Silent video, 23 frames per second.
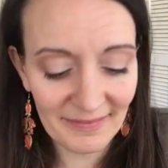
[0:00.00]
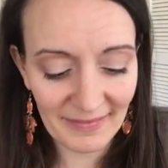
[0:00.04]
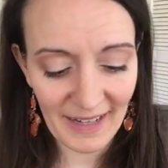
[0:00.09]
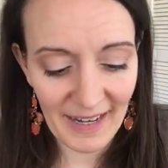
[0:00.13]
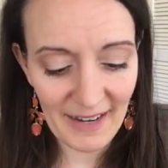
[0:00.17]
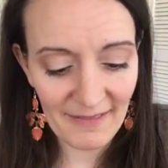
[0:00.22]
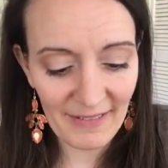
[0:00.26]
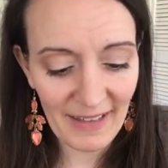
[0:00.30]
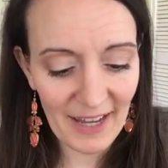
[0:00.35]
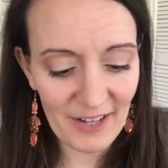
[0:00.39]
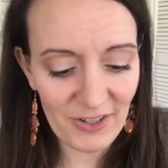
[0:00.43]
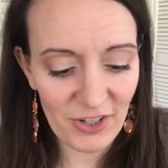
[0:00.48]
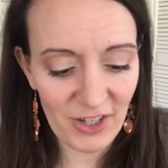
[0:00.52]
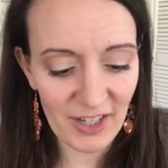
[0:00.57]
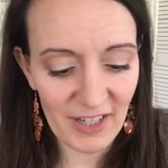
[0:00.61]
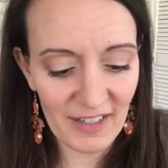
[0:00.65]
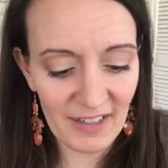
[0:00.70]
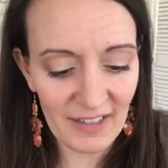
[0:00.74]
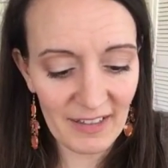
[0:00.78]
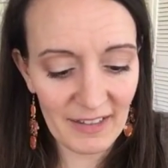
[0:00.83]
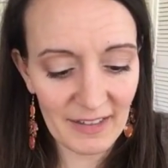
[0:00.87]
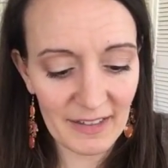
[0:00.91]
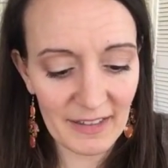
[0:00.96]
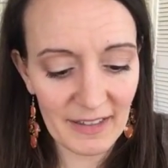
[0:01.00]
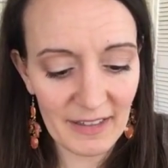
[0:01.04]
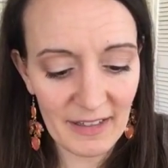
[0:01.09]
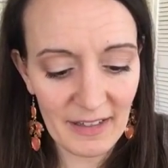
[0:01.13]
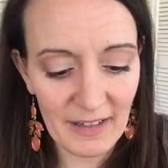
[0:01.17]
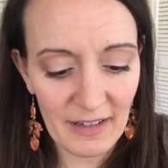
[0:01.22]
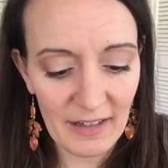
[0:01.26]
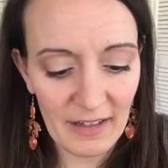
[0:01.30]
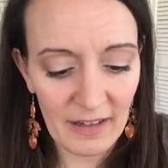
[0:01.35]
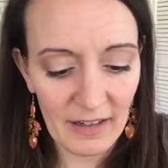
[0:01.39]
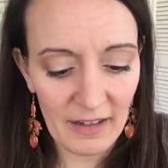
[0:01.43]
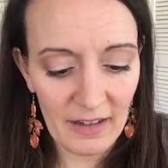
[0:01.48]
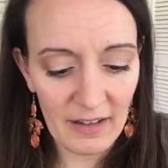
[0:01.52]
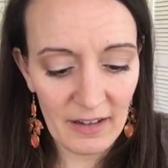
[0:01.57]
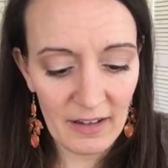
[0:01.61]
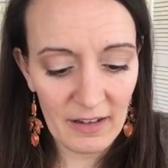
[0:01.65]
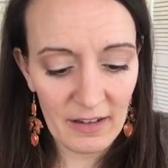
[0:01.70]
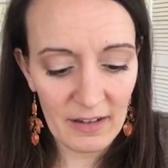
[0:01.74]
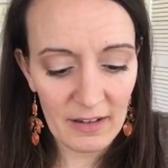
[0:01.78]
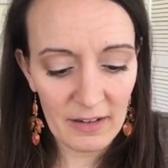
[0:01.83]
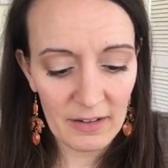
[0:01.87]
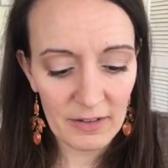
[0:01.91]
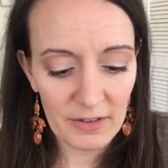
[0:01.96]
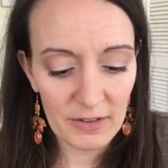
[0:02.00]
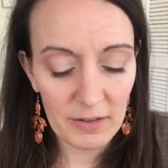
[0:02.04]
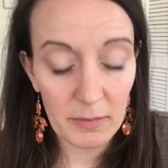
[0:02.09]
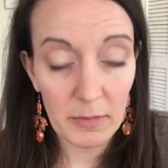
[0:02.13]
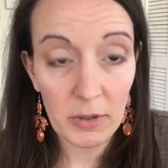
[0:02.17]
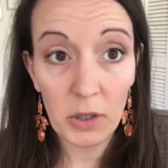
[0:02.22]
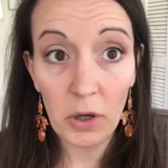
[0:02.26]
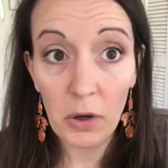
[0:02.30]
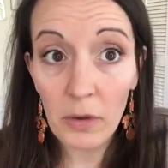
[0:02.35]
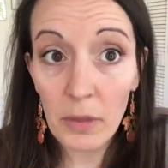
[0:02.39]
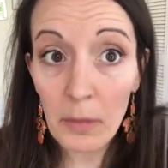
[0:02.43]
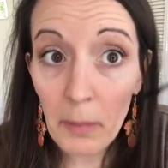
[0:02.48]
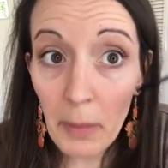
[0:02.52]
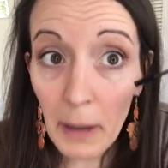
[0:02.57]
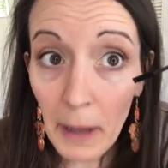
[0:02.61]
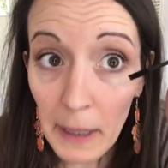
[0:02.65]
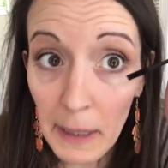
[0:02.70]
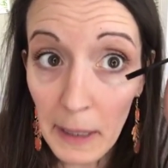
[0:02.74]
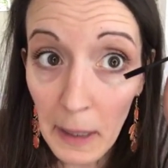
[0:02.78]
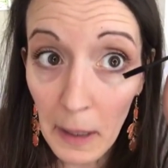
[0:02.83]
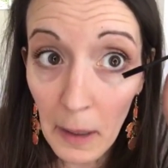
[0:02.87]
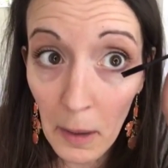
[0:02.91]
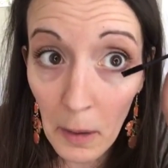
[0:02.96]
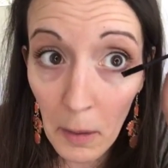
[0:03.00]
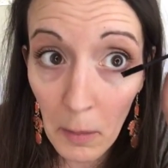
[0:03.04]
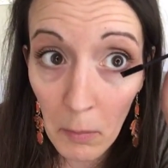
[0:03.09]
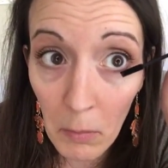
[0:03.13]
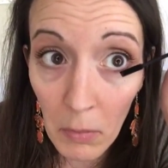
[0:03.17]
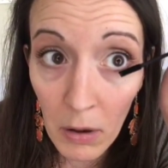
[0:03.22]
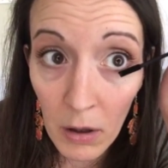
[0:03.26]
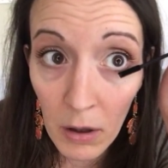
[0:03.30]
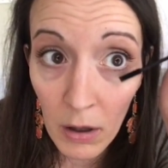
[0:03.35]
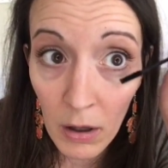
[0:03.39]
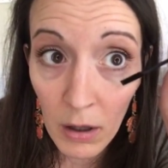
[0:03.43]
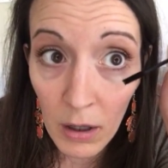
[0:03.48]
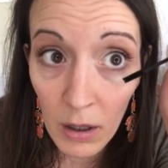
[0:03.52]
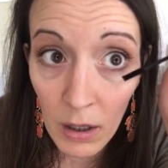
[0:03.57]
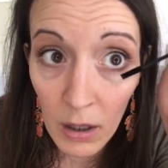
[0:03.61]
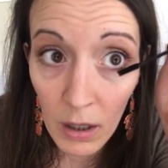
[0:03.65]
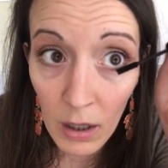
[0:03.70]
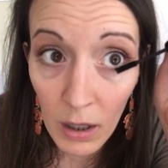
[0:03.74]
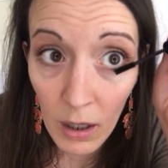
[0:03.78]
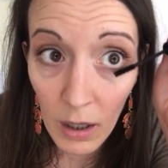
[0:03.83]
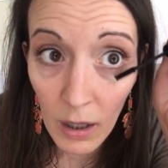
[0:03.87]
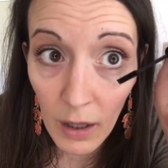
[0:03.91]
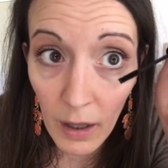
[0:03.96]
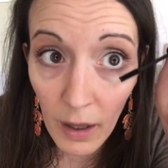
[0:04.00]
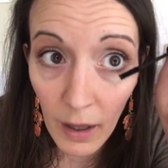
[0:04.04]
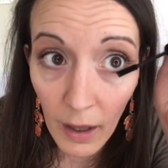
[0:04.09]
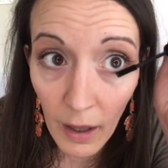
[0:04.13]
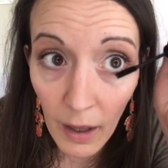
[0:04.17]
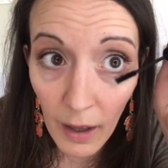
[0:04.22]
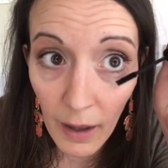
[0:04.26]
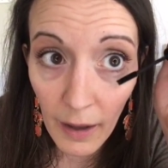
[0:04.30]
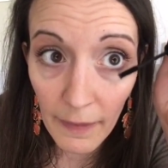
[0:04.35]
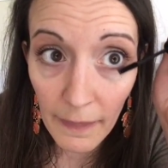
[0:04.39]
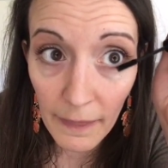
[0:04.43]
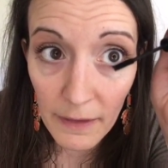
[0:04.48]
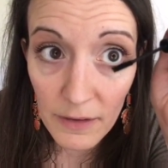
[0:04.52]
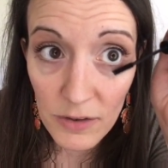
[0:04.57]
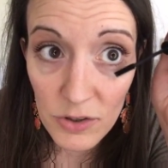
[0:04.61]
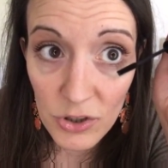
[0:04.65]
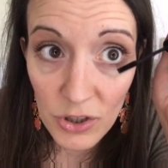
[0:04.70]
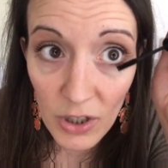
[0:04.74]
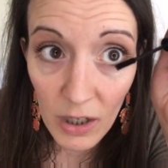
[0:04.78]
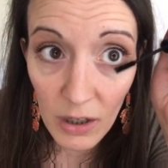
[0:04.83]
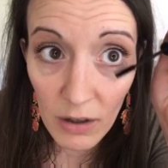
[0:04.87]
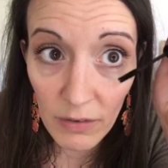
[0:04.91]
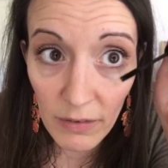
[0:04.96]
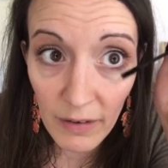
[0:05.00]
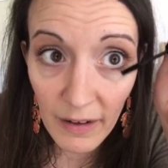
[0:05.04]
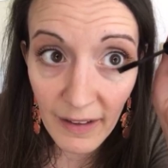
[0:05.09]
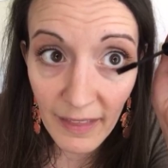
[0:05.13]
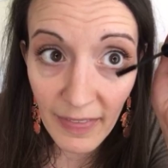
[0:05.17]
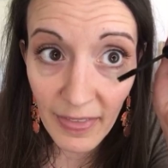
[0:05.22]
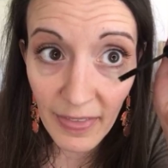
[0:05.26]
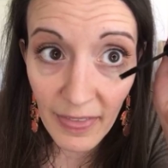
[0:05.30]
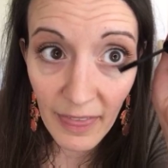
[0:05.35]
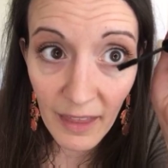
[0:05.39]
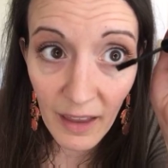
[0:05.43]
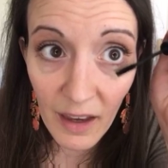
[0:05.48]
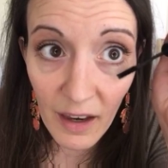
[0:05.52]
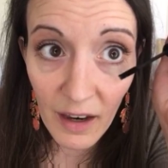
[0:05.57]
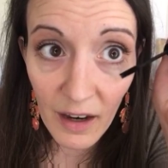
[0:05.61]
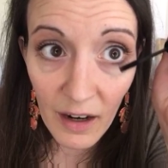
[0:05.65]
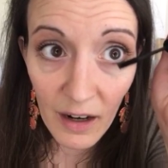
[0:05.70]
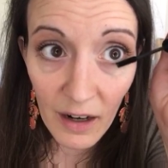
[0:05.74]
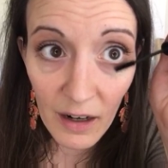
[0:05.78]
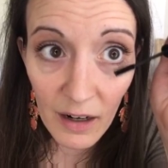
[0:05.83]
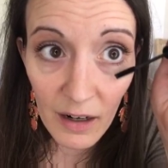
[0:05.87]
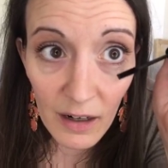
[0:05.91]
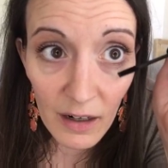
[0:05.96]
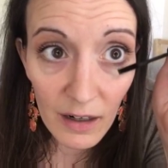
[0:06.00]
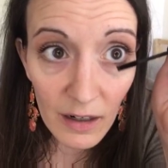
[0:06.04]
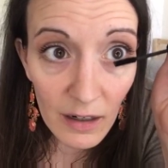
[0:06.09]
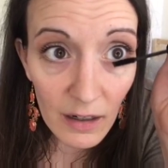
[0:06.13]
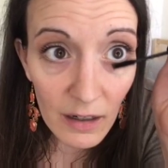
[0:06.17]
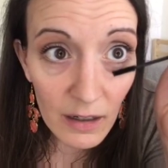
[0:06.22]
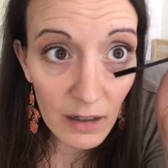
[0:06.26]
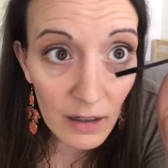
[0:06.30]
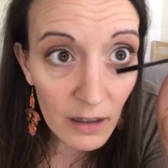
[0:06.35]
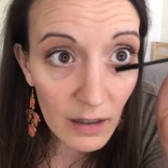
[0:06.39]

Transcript: I have lashes. So I'm gonna go on the bottom, add the gel right there.